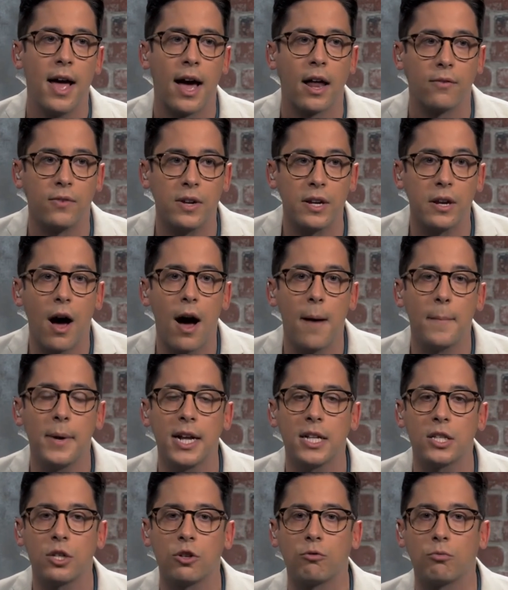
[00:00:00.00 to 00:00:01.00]
And if he
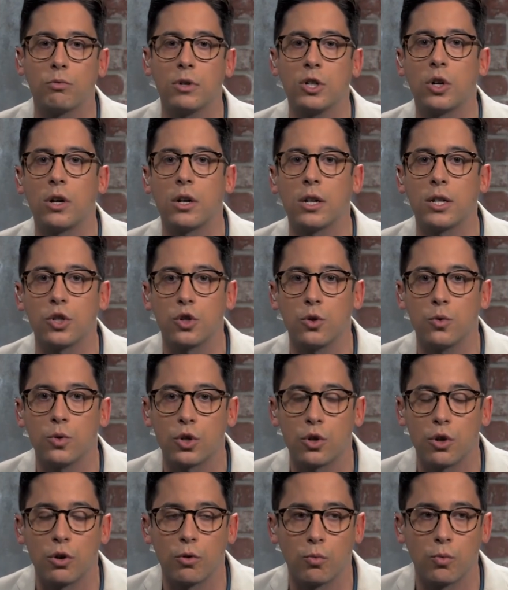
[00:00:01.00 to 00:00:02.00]
nominates an originalist who
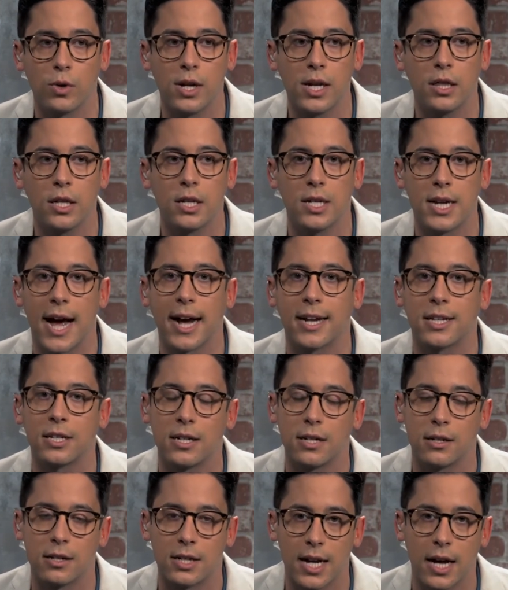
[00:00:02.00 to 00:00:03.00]
is going to read the
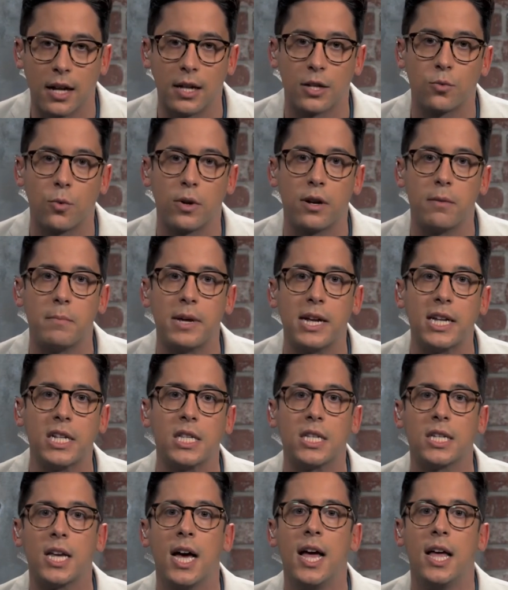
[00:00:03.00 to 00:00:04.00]
text and tell us what it
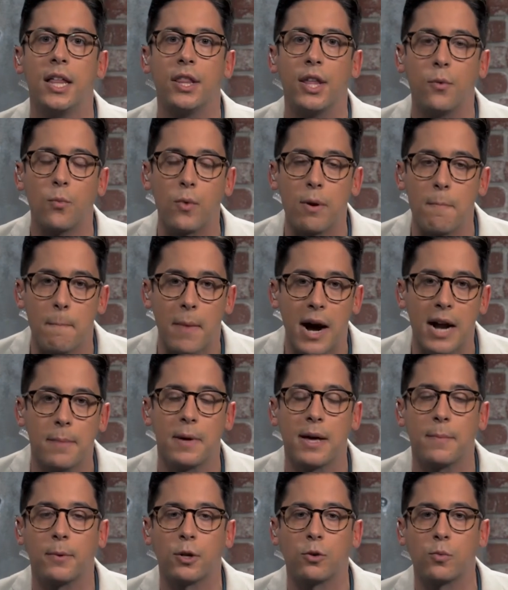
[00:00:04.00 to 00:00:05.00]
means, then we might
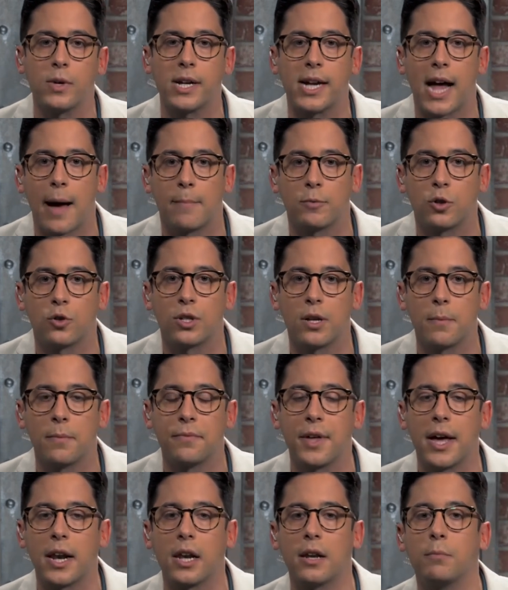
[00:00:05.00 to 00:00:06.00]
be able to recapture some
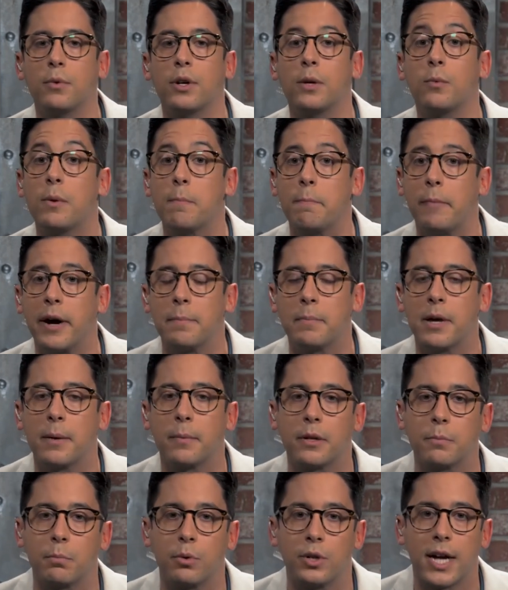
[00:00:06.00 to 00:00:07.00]
of that liberty. We might be
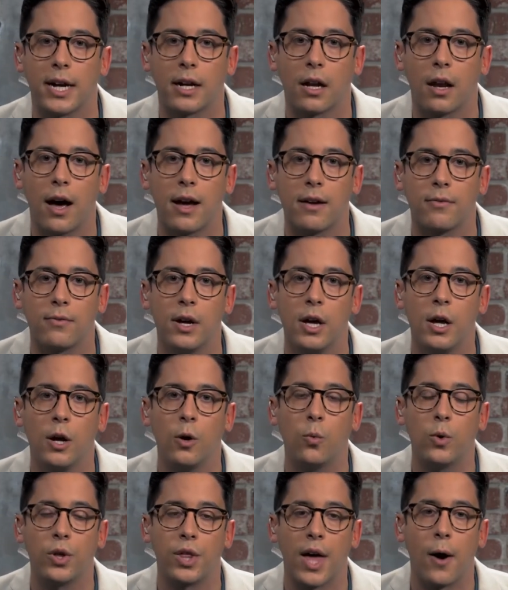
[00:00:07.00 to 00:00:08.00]
able to protect life,
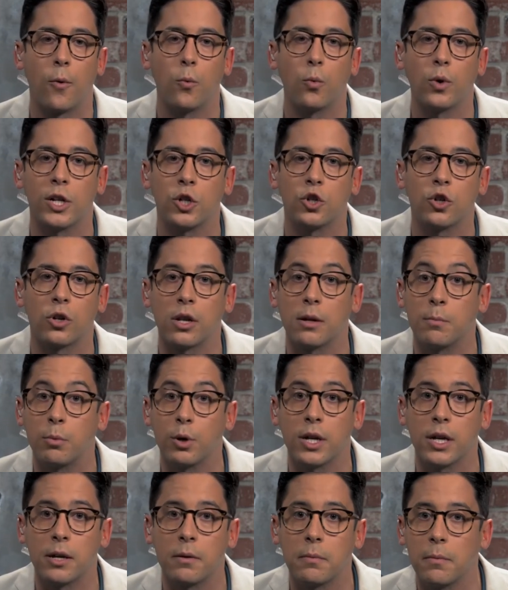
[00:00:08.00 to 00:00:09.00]
without which
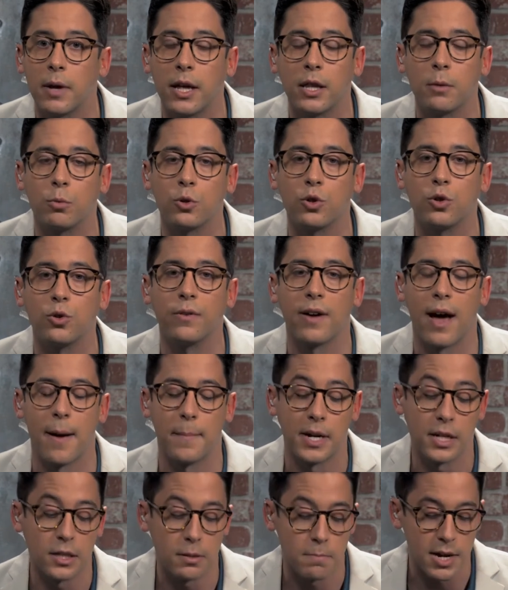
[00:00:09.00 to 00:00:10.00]
liberty and the pursuit of
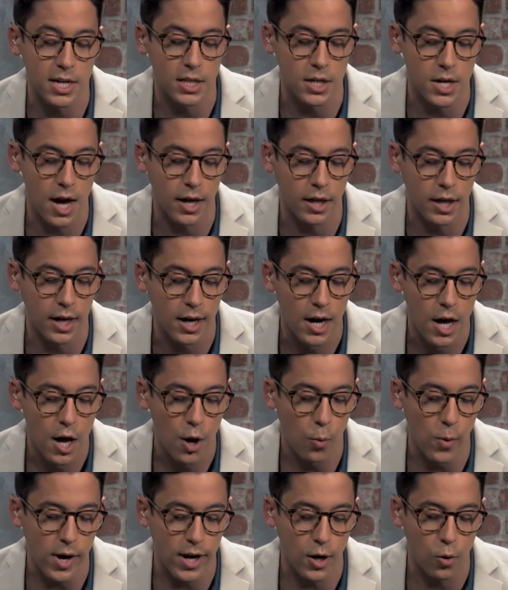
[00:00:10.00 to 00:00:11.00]
happiness means nothing.
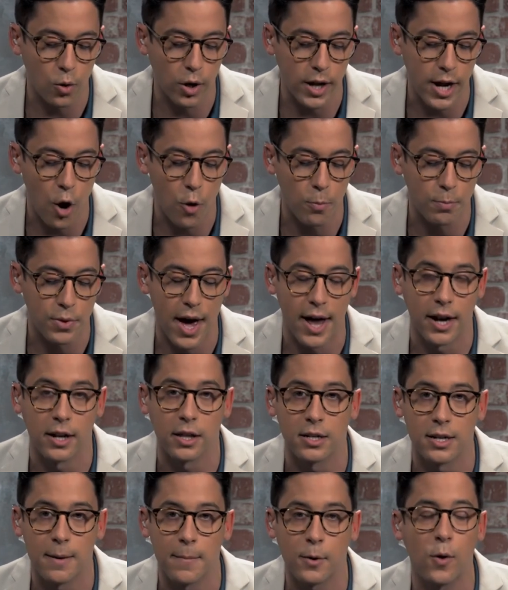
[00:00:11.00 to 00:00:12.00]
We can only hope that.
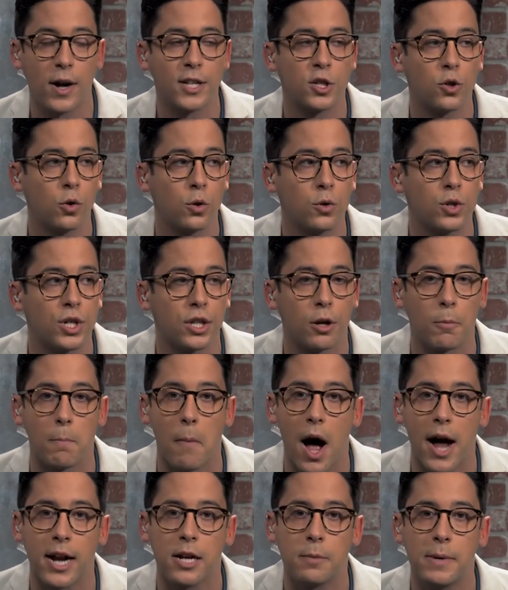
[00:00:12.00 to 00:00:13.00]
The Democrats are losing their
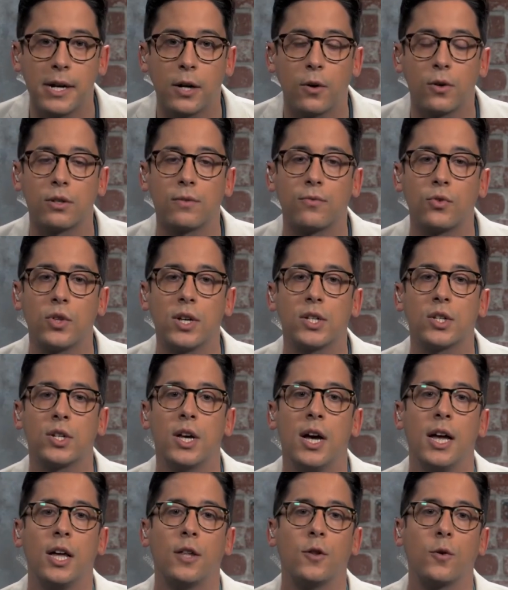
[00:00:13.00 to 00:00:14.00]
mind because of
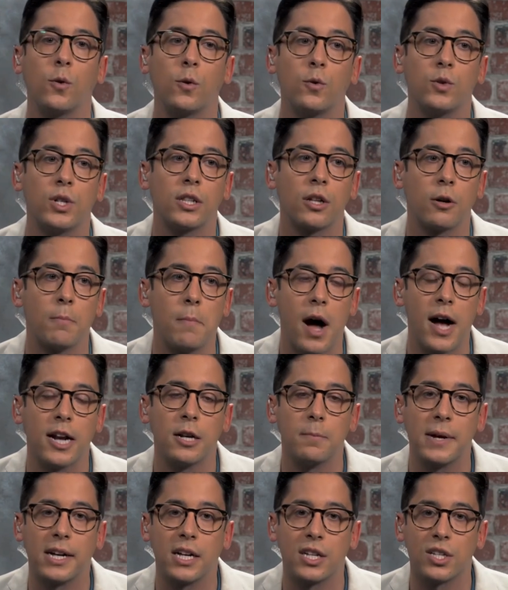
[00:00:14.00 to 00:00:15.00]
this. They're losing their
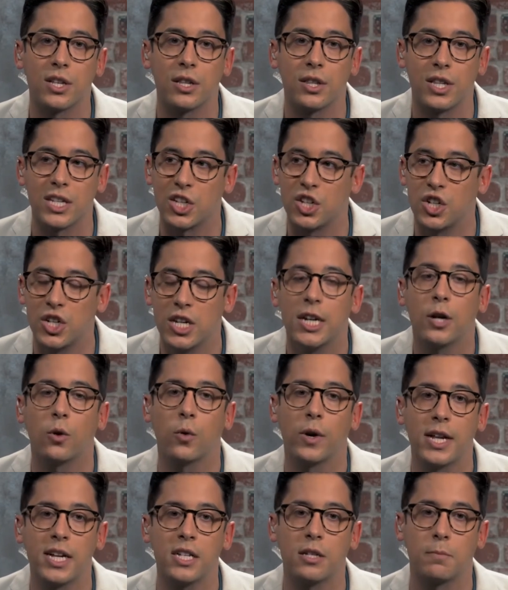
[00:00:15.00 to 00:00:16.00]
mind because this
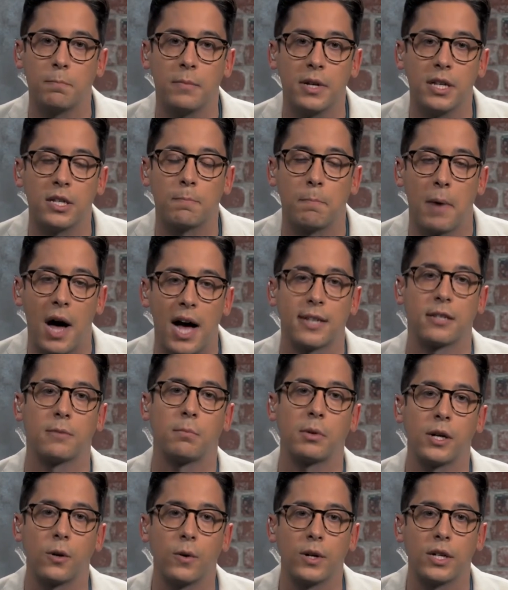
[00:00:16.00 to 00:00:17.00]
tyranny is, is
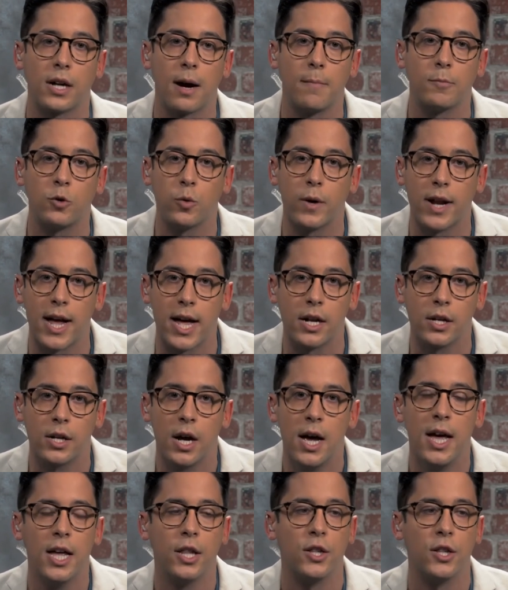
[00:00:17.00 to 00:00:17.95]
possibly going to come to an end.